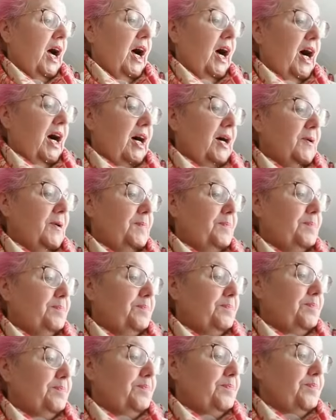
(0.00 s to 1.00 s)
Um,
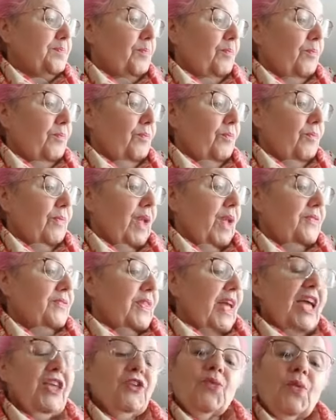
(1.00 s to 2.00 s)

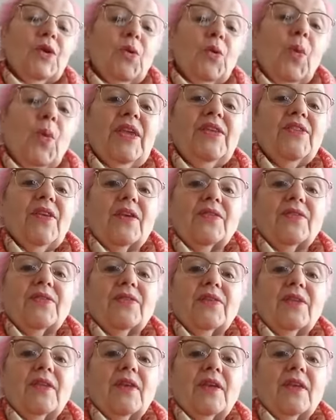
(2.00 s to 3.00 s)
that's what awaits us.